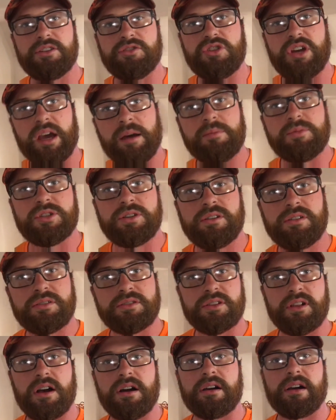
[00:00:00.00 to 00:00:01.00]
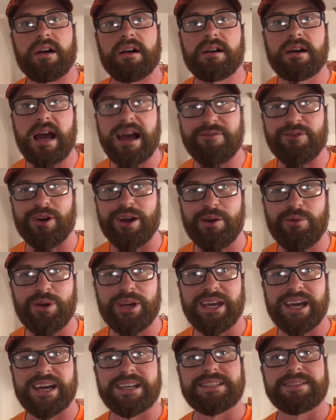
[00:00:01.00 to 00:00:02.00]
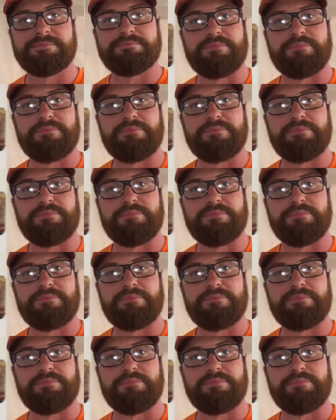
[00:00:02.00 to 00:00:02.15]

Jacob and Scooters Lawn Care. Have a great week, guys.